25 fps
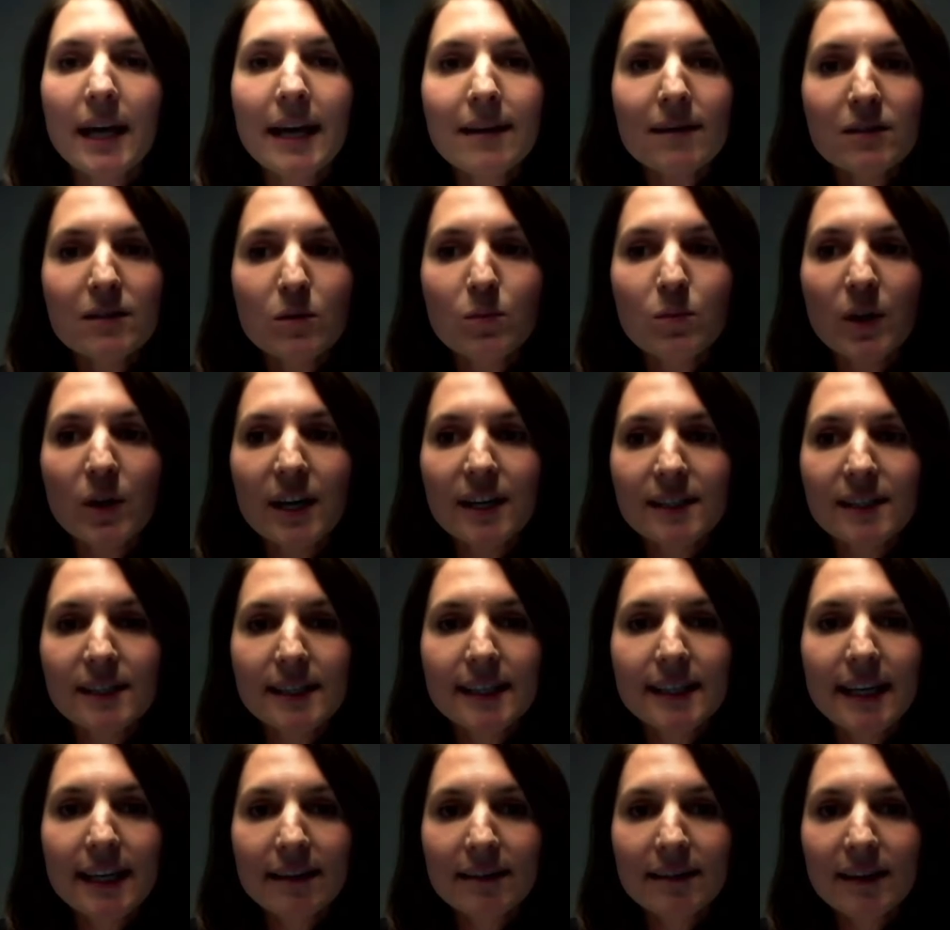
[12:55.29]

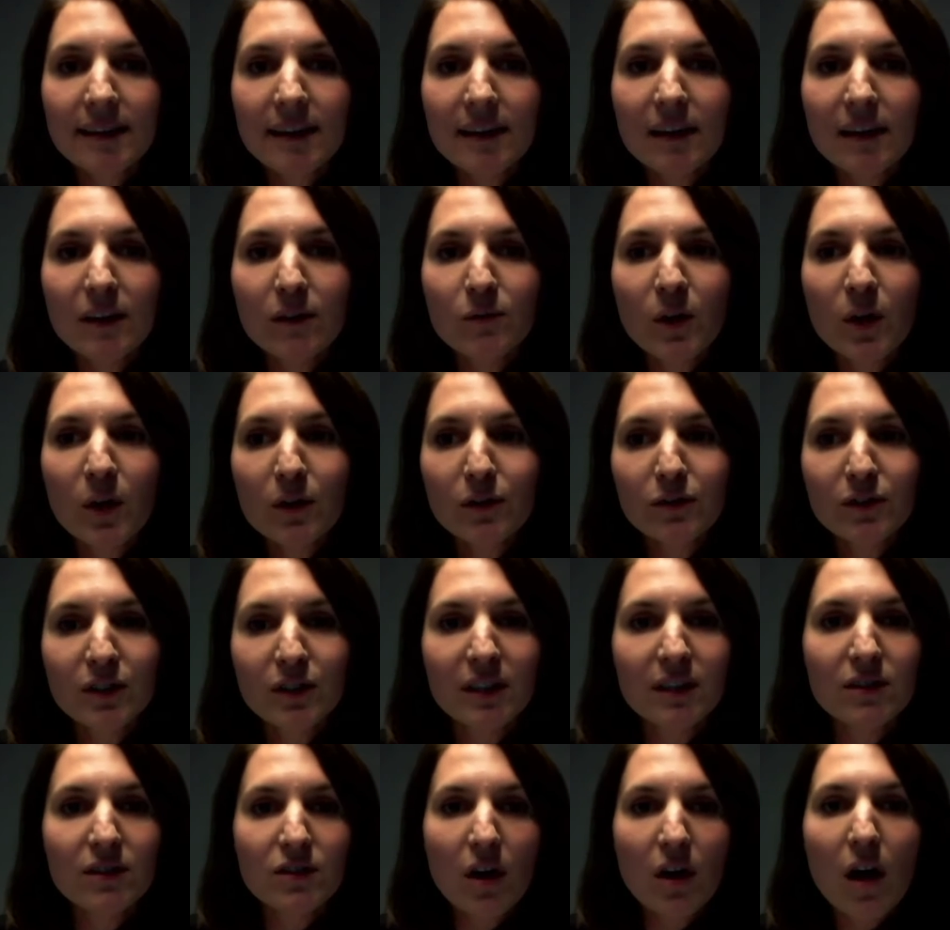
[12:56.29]
enterprises can take
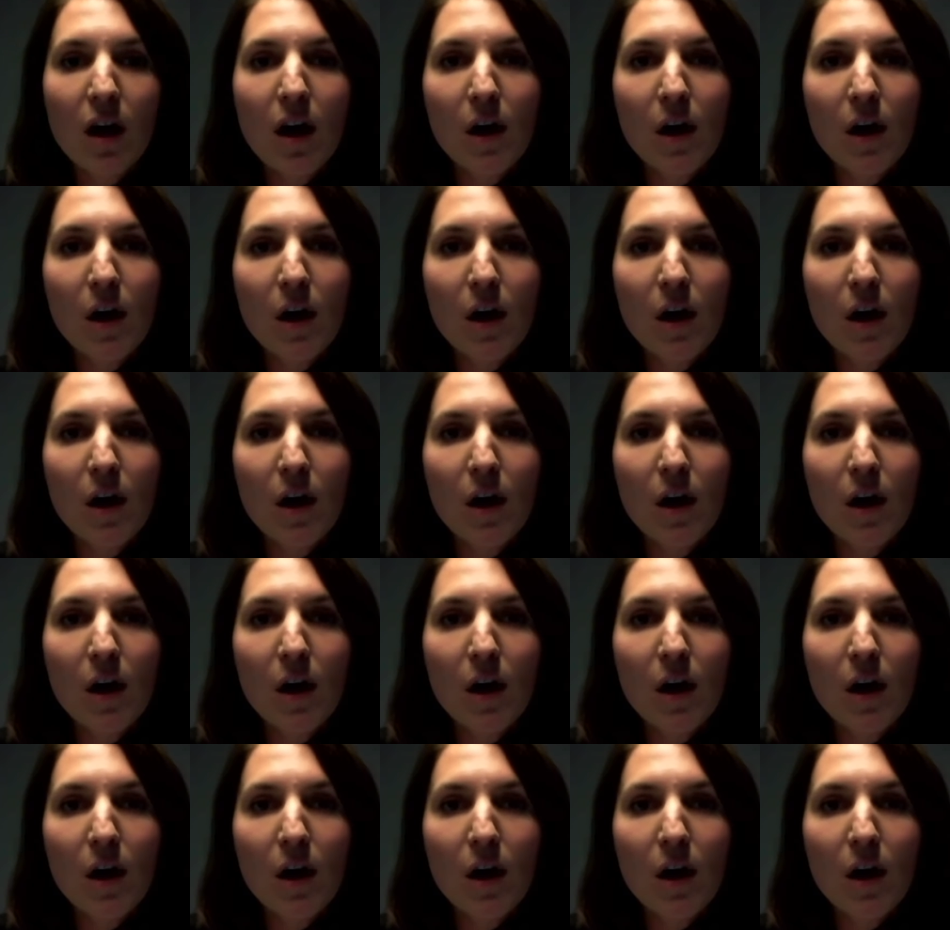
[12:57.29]
advantage